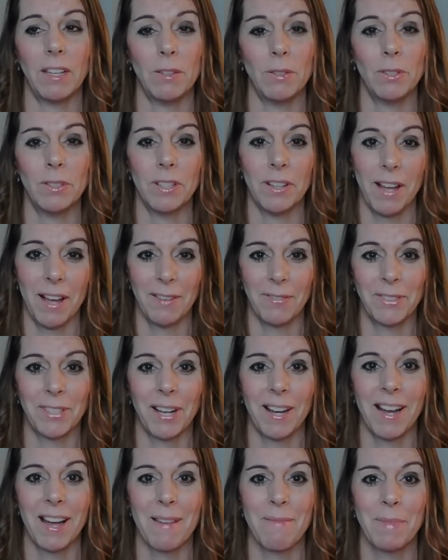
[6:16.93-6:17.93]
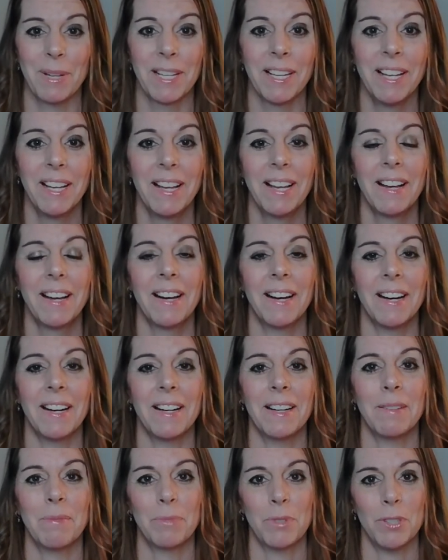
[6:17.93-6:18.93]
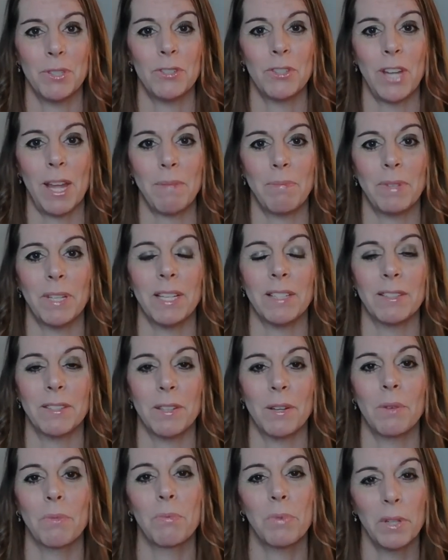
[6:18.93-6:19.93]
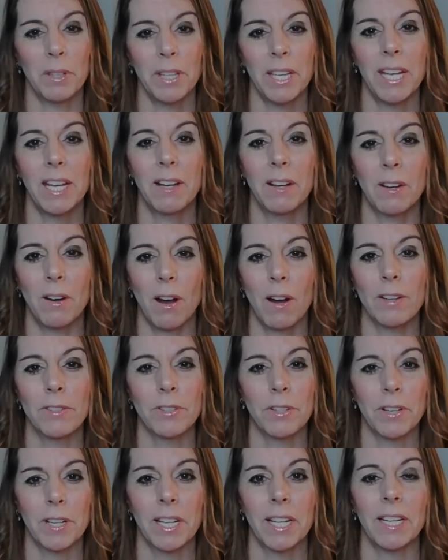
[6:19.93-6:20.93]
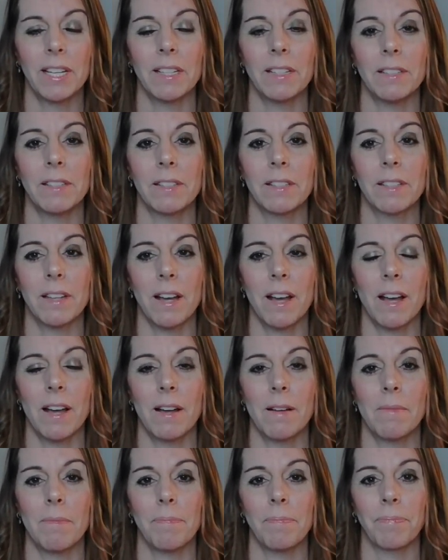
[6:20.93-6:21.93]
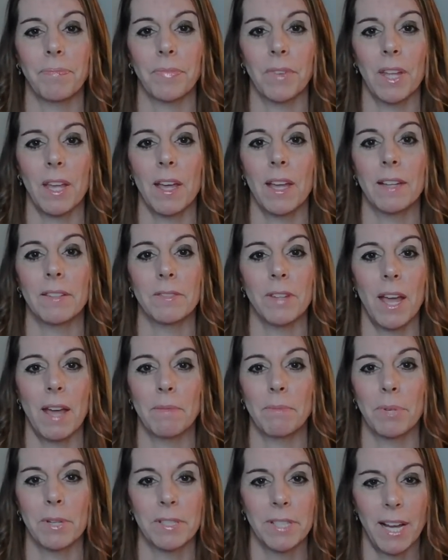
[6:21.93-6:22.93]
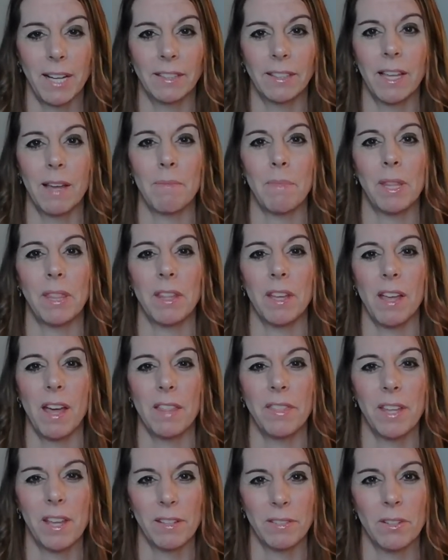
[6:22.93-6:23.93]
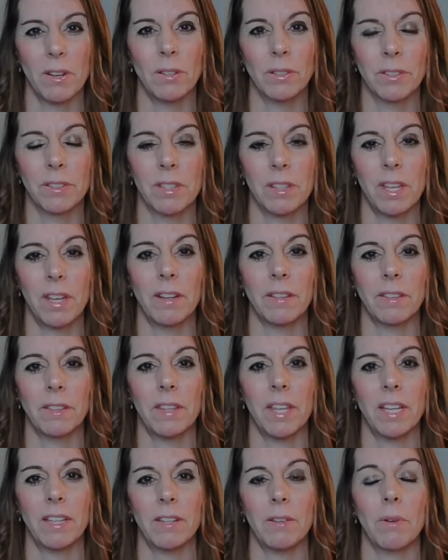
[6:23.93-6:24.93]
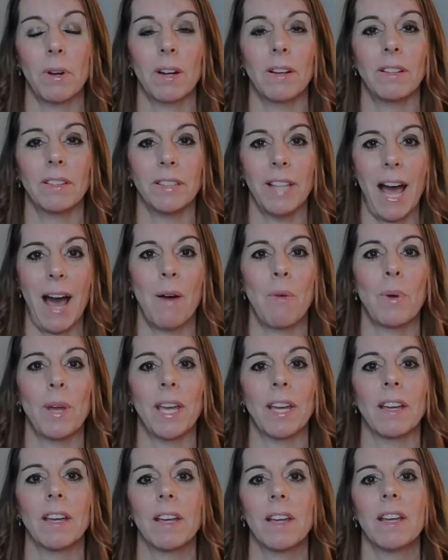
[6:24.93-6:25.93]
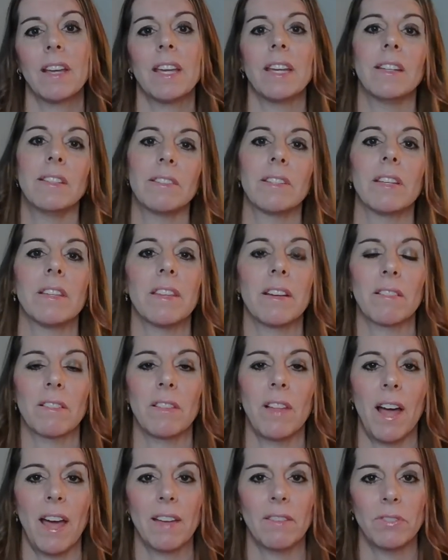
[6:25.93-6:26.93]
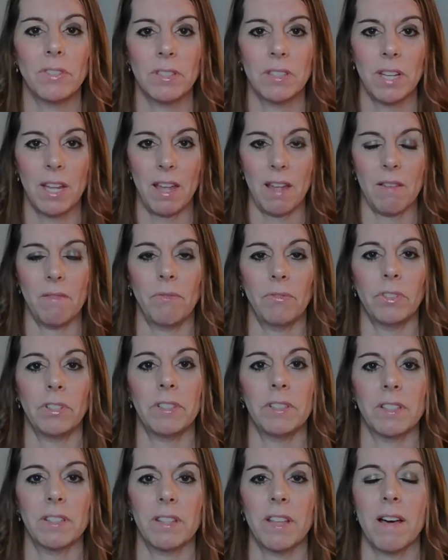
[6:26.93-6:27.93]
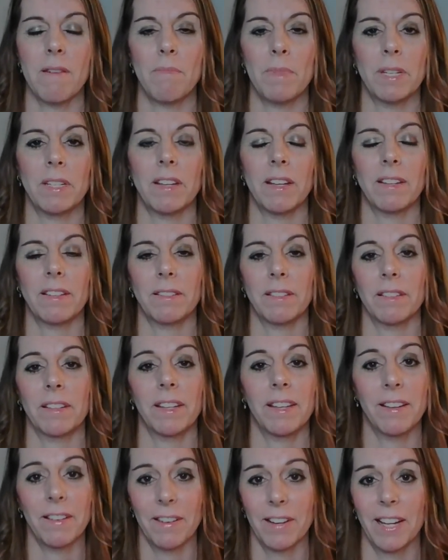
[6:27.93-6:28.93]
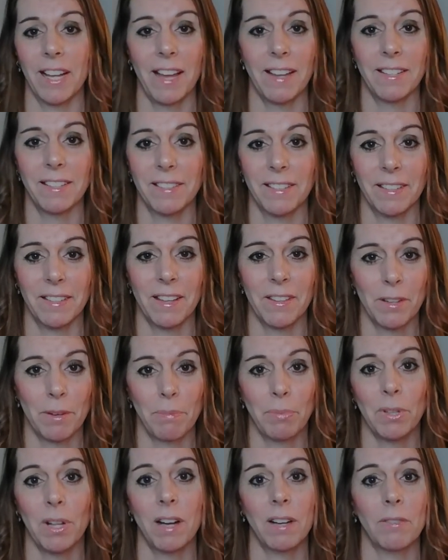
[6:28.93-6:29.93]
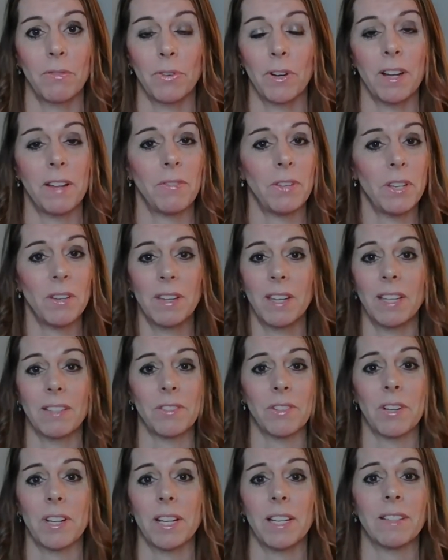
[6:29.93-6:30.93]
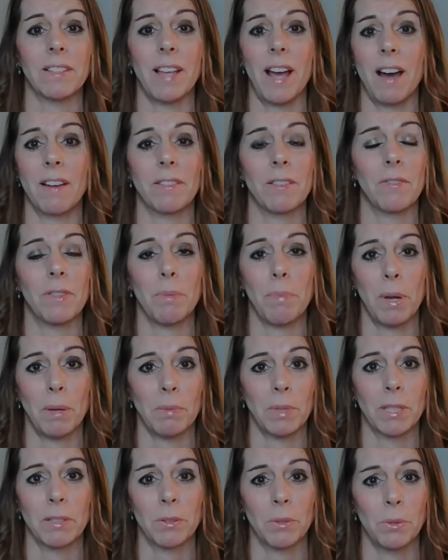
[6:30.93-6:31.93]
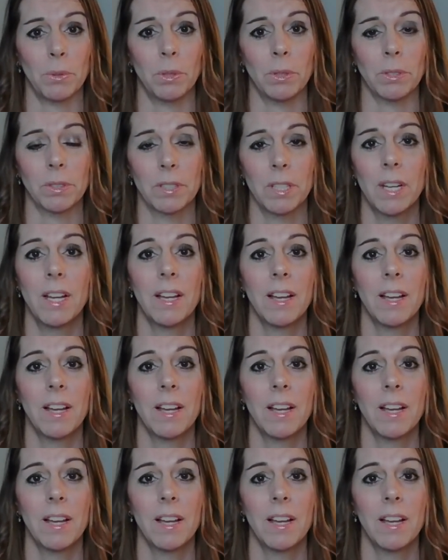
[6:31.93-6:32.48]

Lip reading: still have time to shape this. So really guard your kids and protect them and the adults that you are allowing into their lives to influence them. And here again is another plug for, if you can get your kids out of the public schools,